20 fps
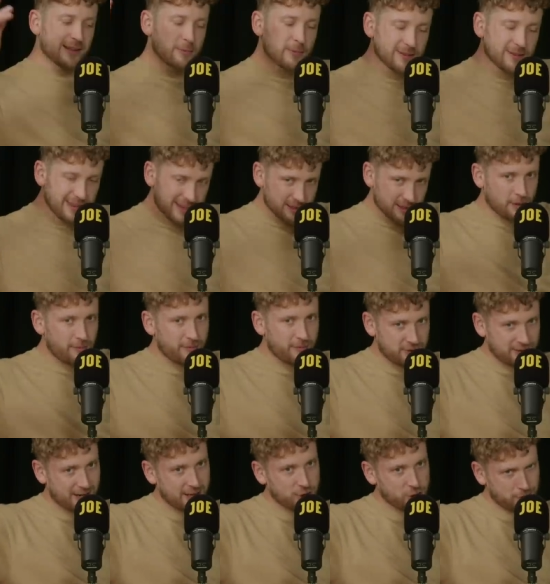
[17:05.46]
think with this
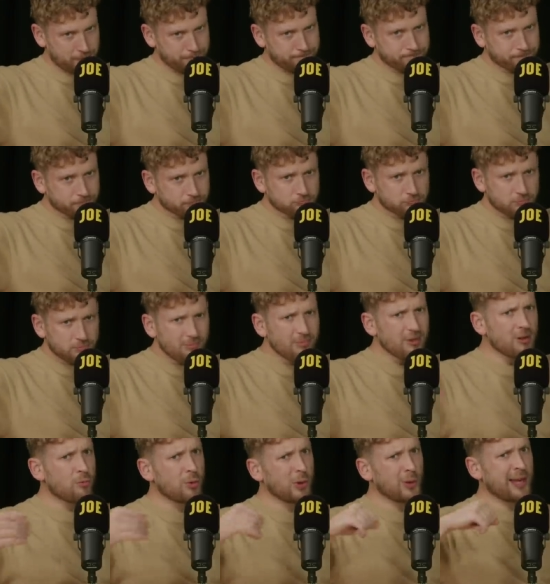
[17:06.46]
conversation,
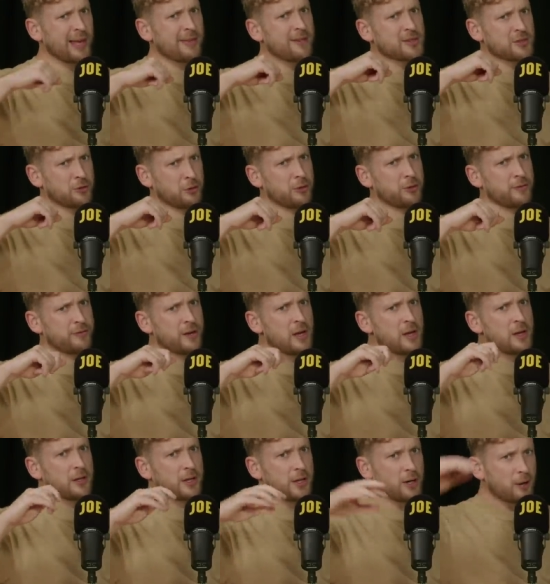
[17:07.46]
we'll hit the sort of,
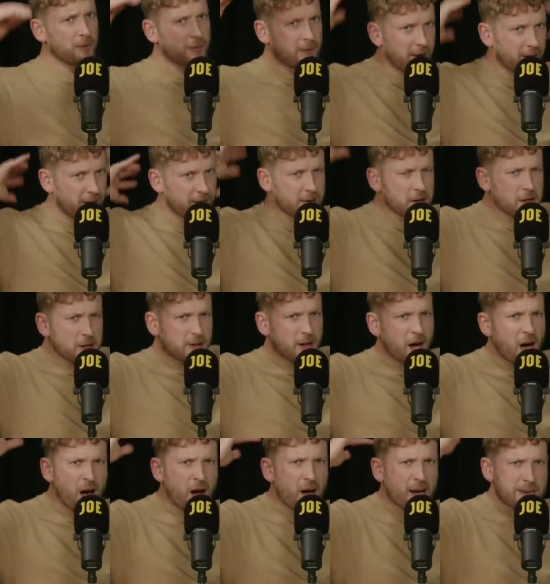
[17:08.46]
you know, the
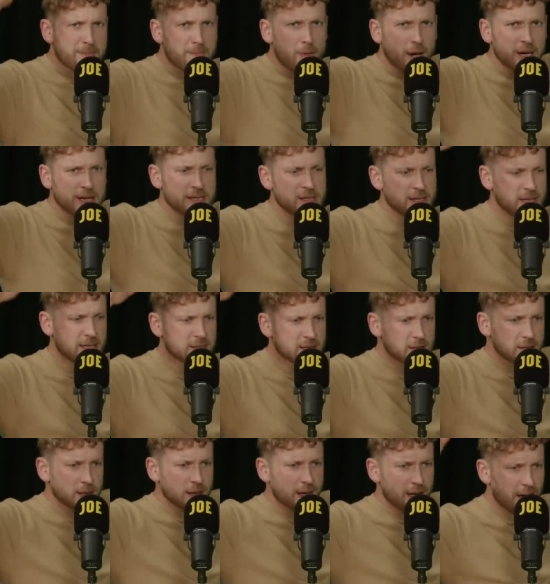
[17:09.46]

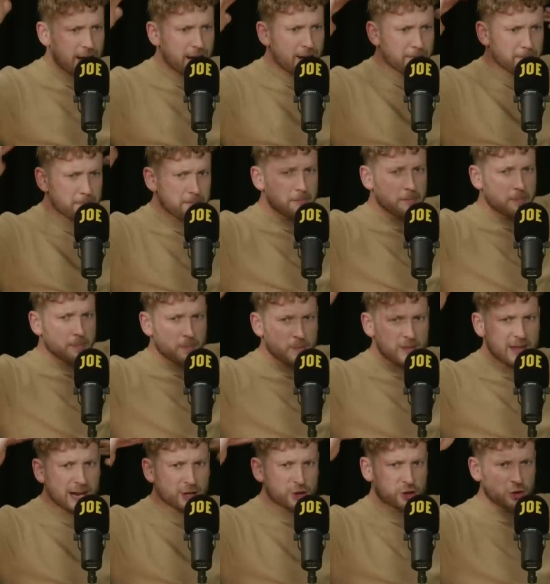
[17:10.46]
high-minded
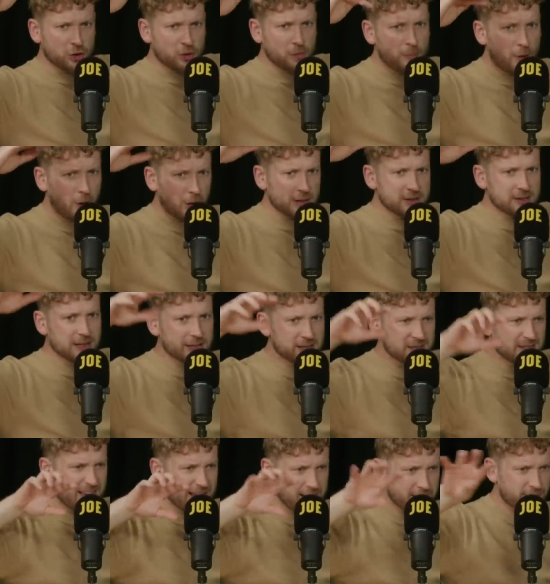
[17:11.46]
national
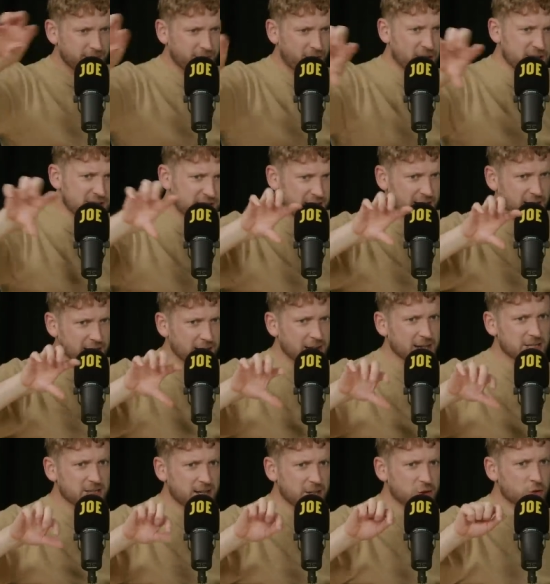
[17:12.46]
politics, the infighting and
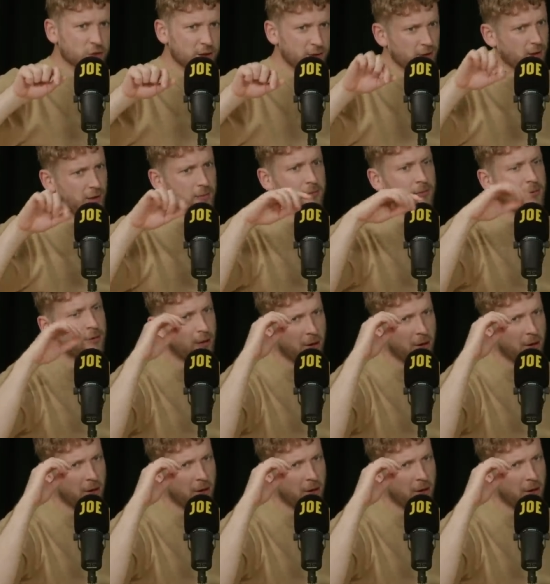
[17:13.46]
etc.